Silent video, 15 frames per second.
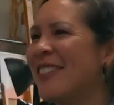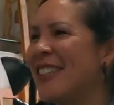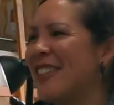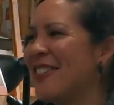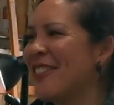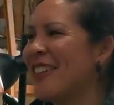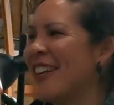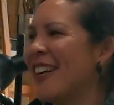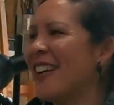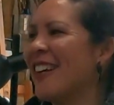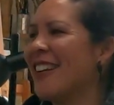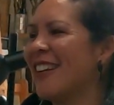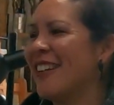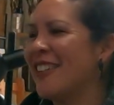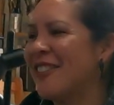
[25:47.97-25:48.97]
whenever I
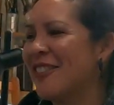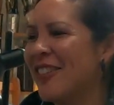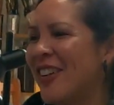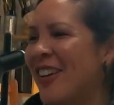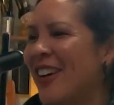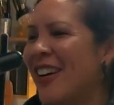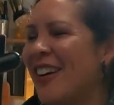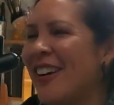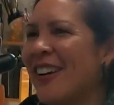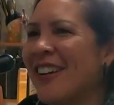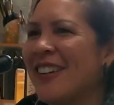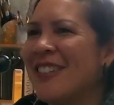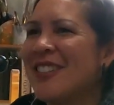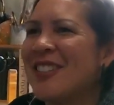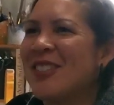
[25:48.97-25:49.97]
got out of
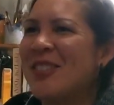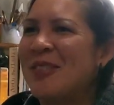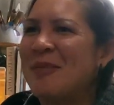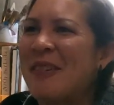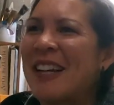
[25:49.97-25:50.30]
art school.